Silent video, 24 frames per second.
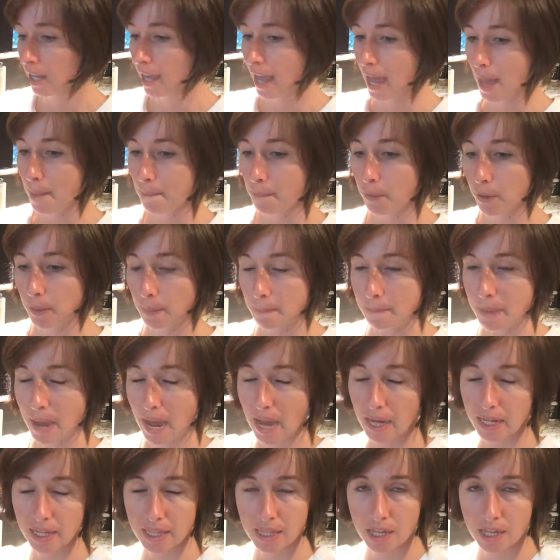and put them
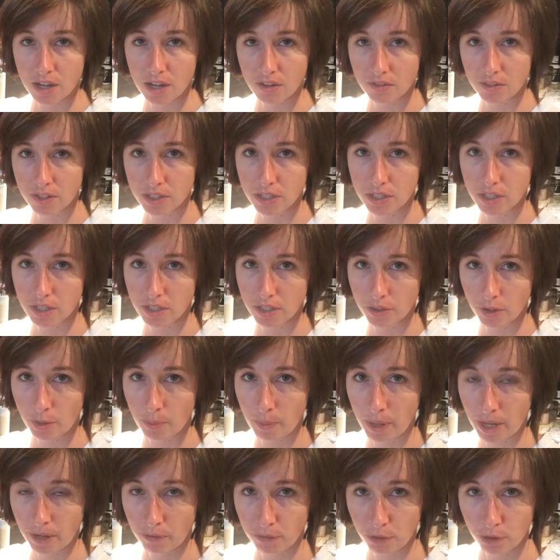back oven to either
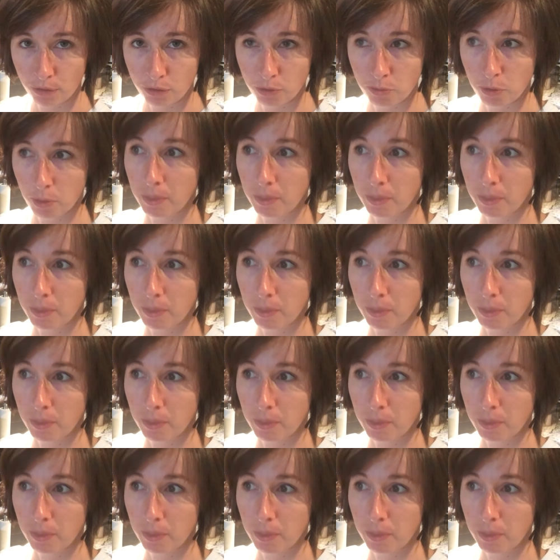bake for a few